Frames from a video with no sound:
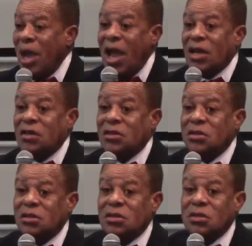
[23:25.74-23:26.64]
Amen.
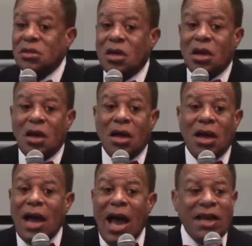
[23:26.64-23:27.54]

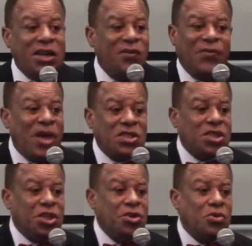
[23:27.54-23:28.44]
I confess
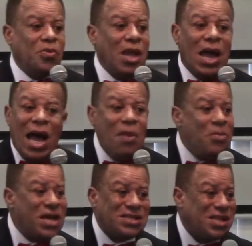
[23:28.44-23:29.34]
to you, I
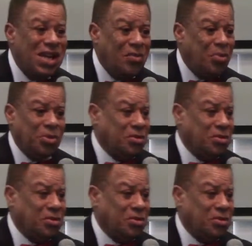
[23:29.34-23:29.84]
mess up.